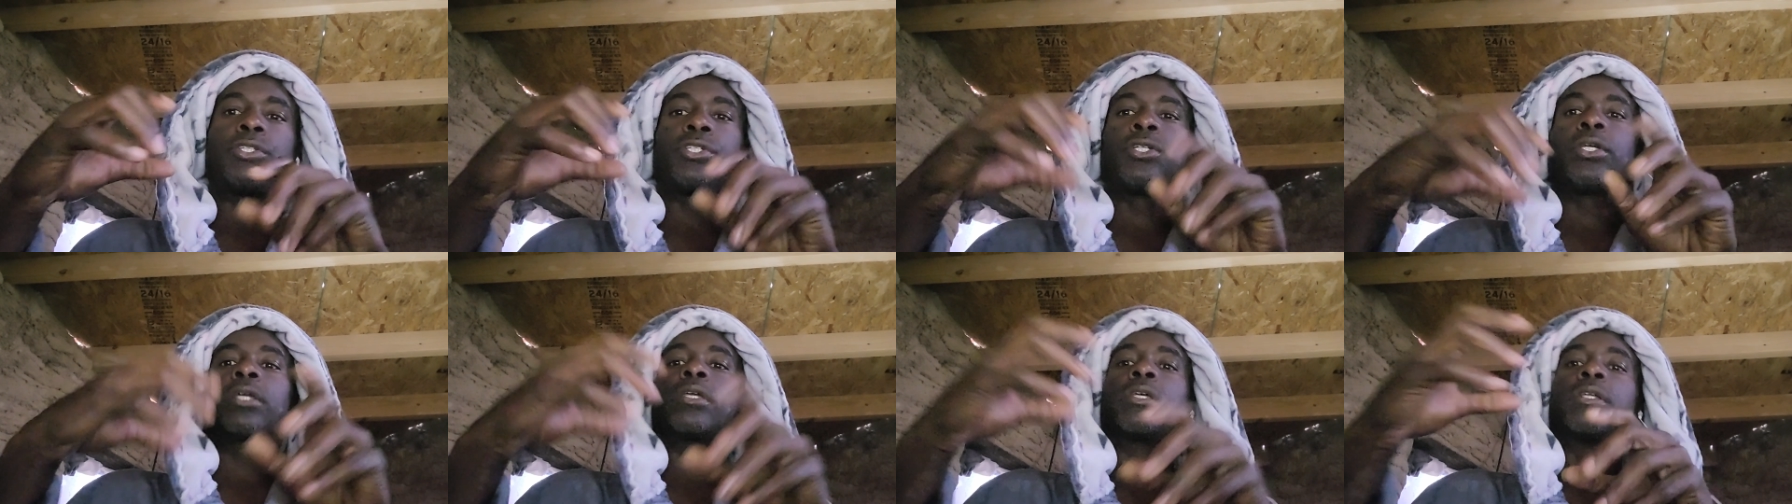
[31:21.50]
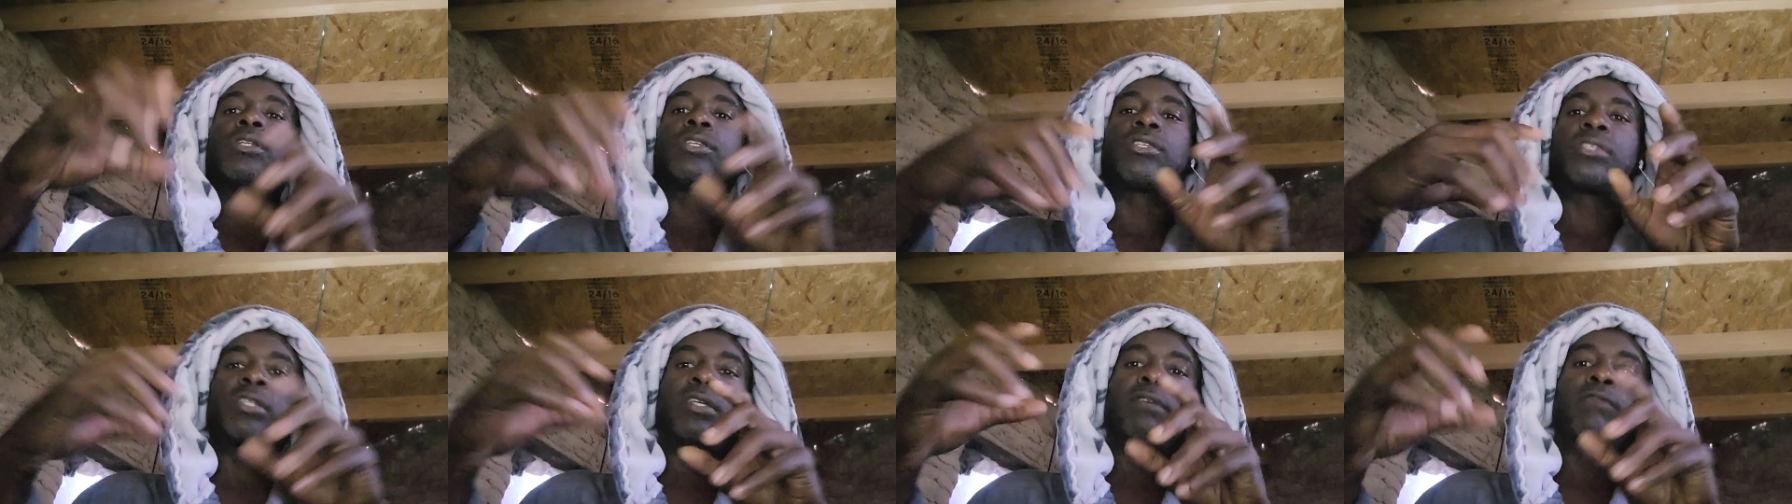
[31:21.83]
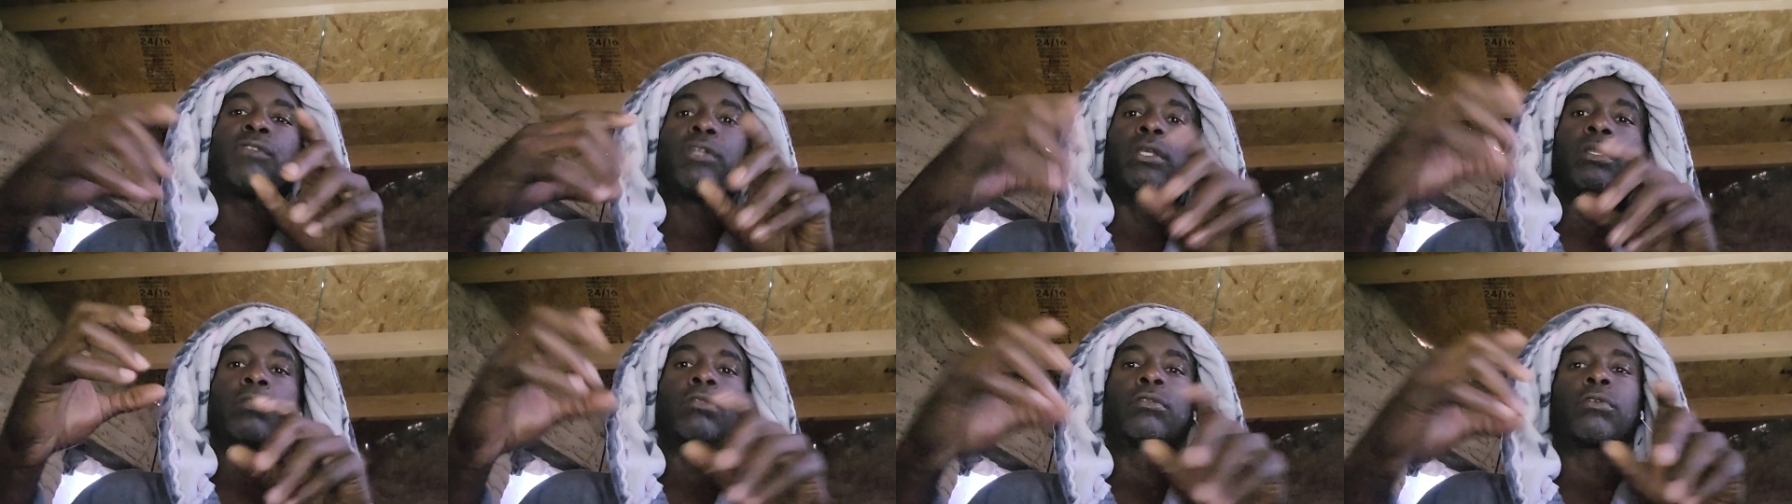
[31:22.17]
chicken,
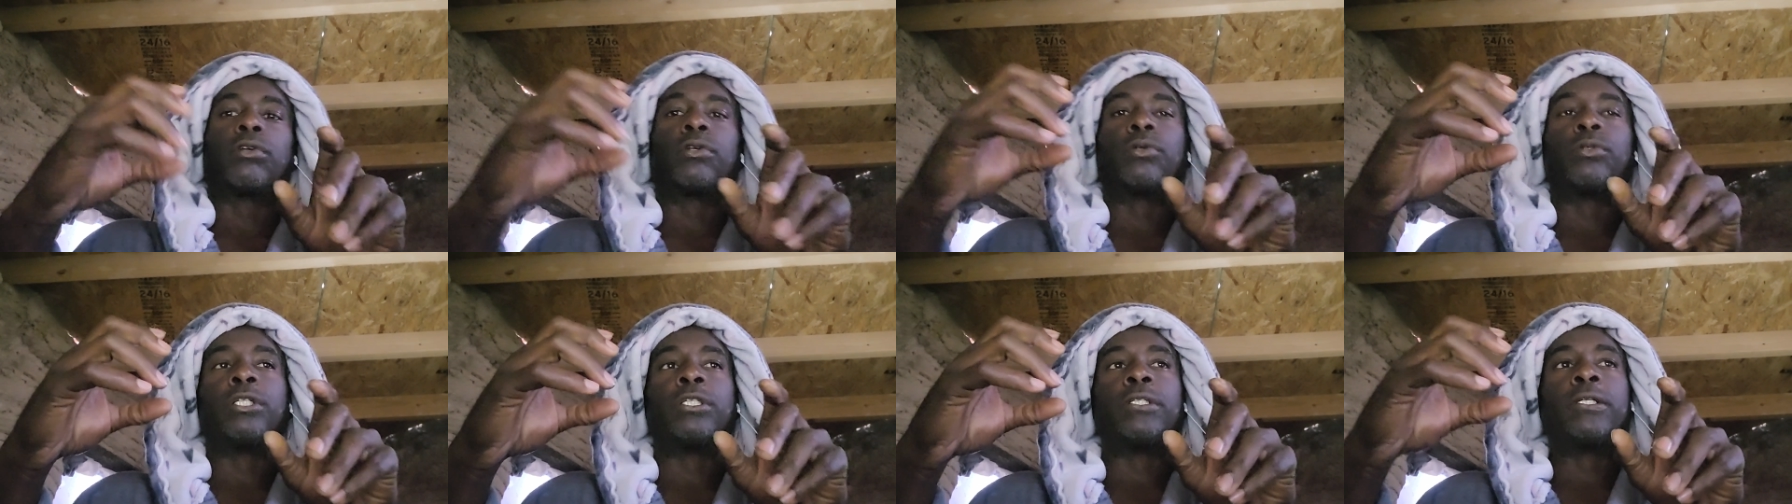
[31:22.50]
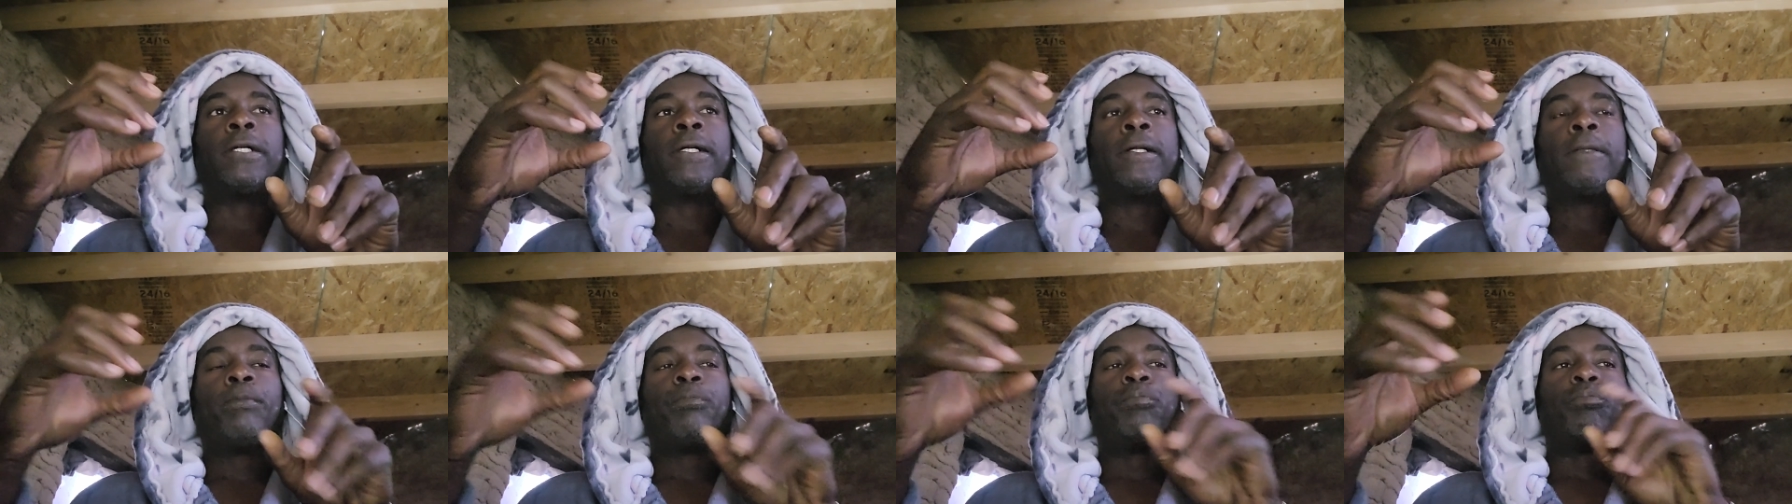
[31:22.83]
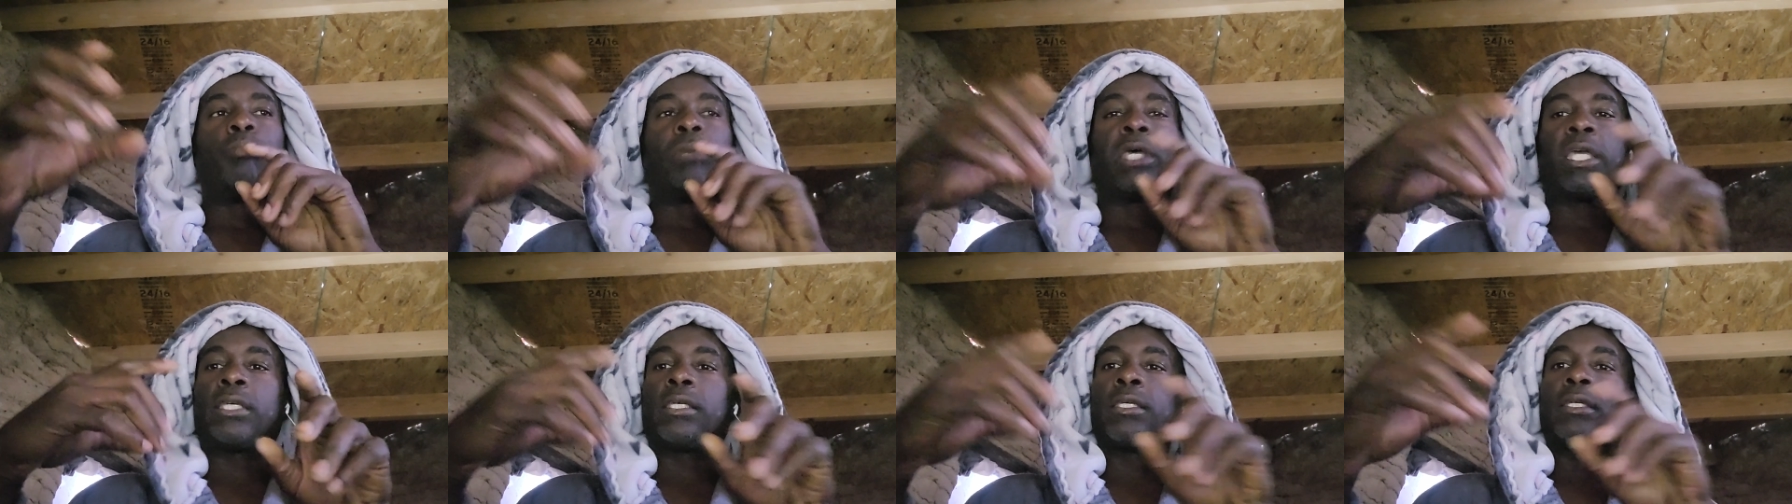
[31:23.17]
sifting through it,
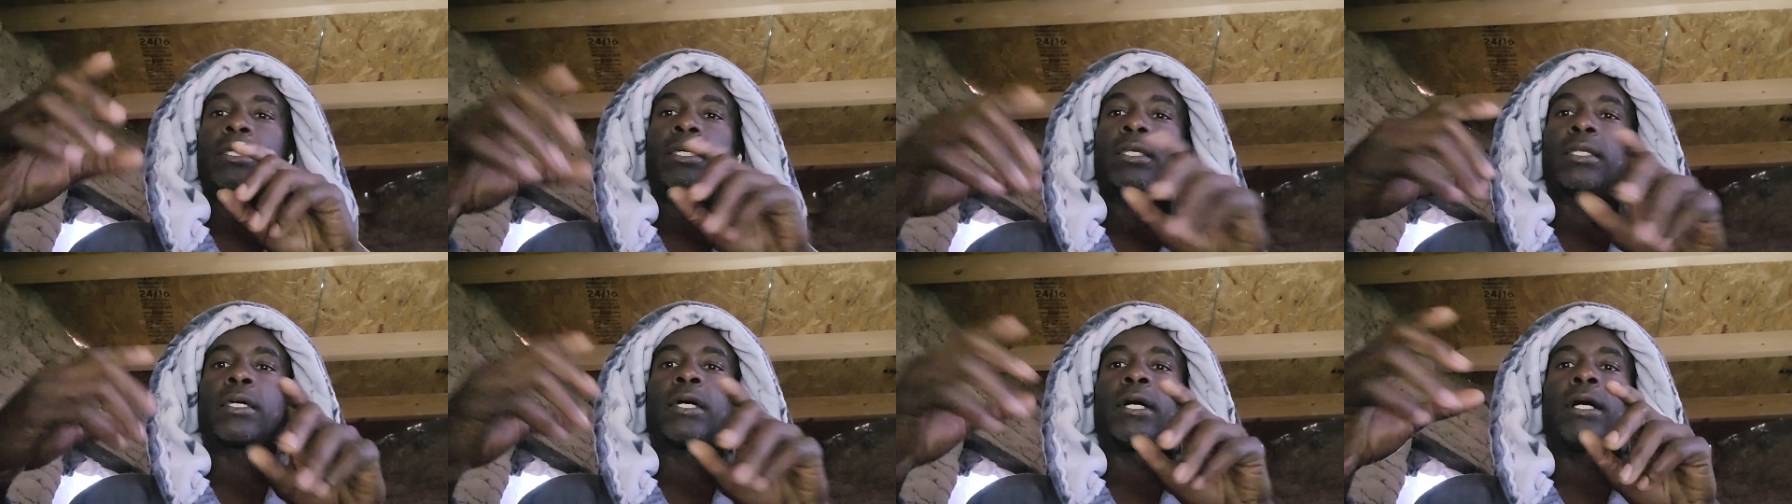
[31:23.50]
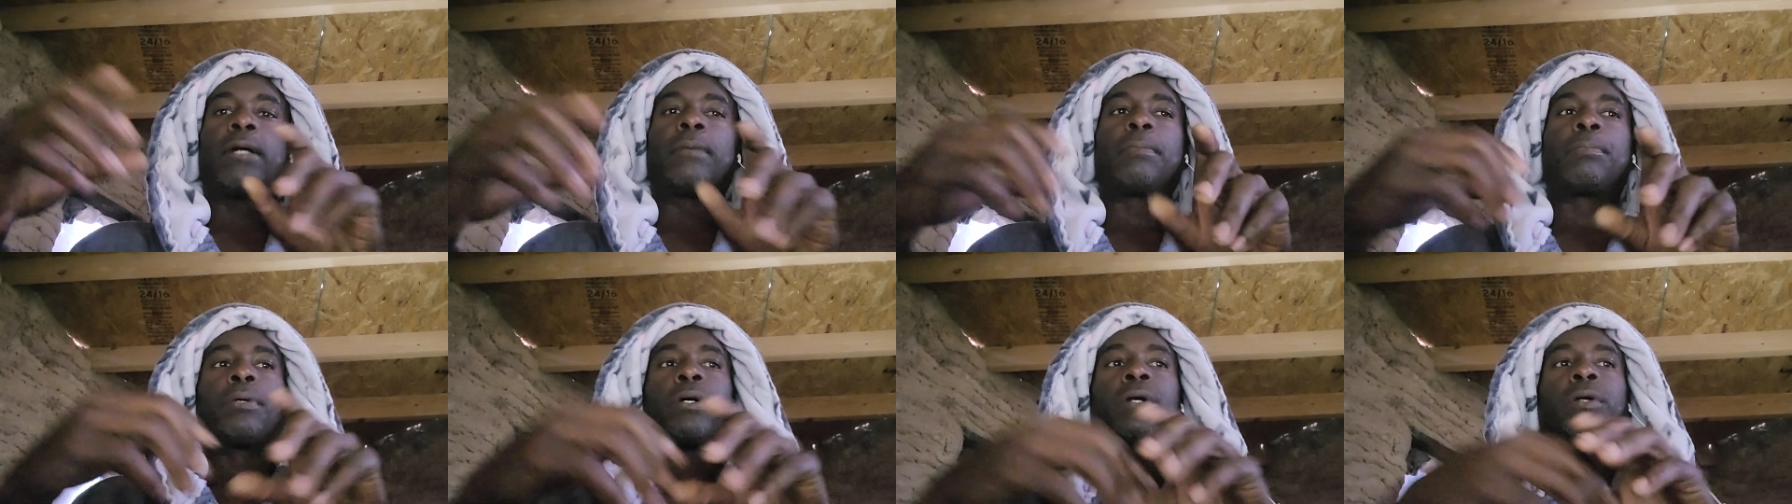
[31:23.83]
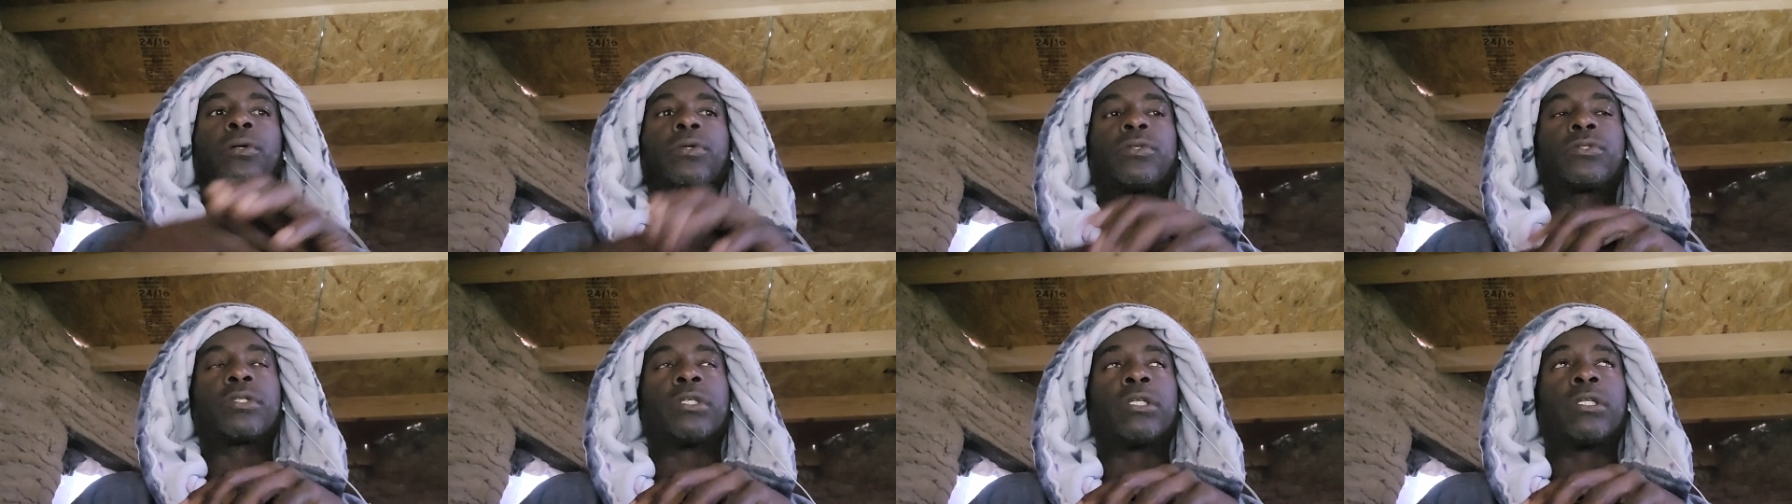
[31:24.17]
making it
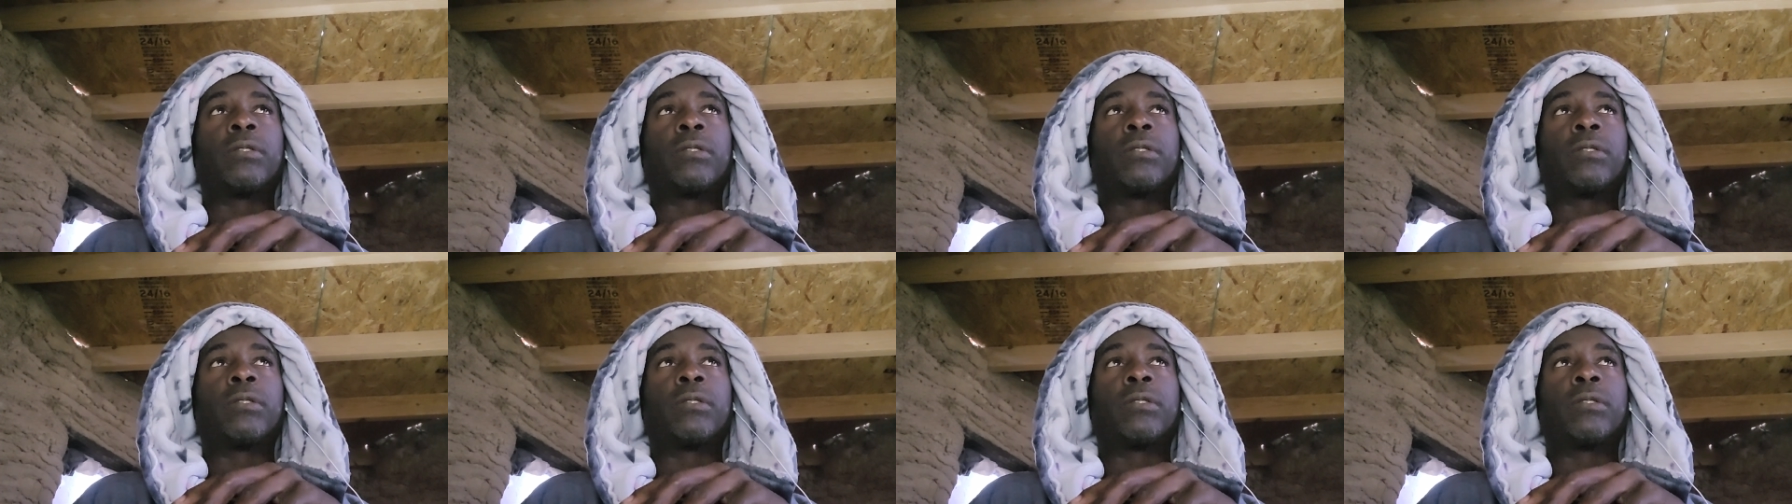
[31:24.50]
compost,